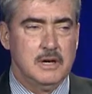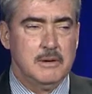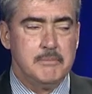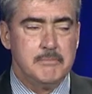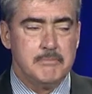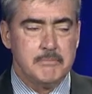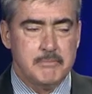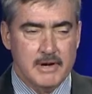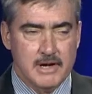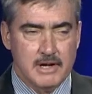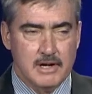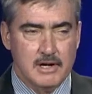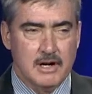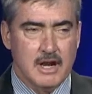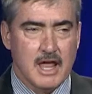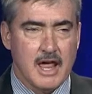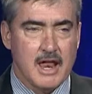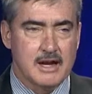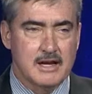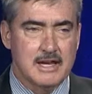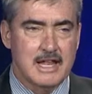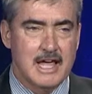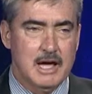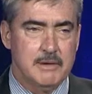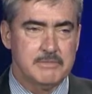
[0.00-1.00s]
better a lot
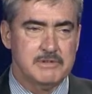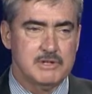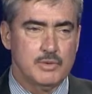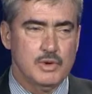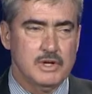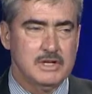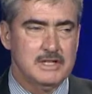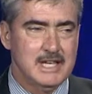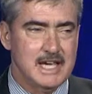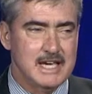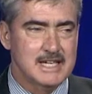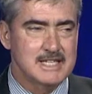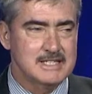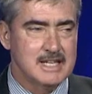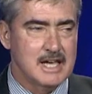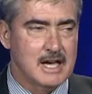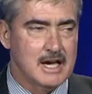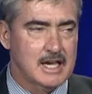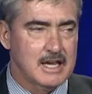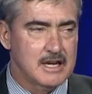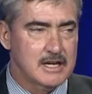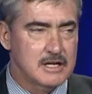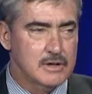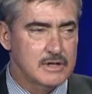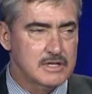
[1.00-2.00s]
of times than what TxDOT
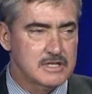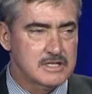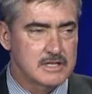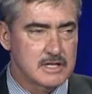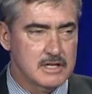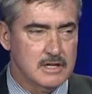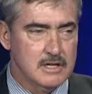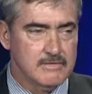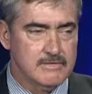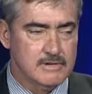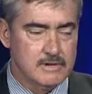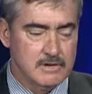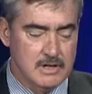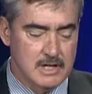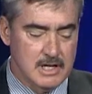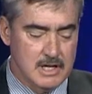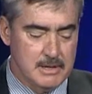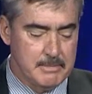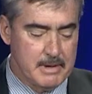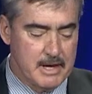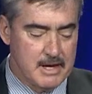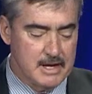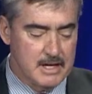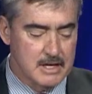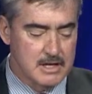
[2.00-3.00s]
can do itself or
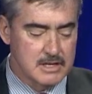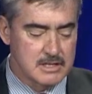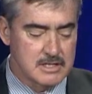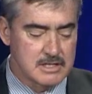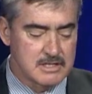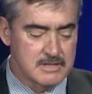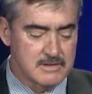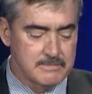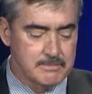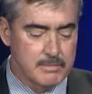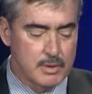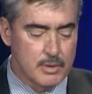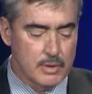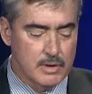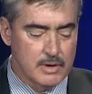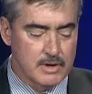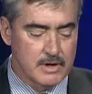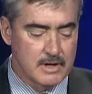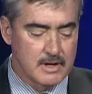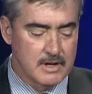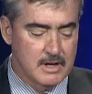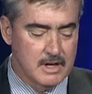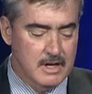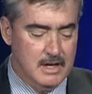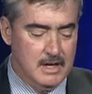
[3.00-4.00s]
anybody else is important.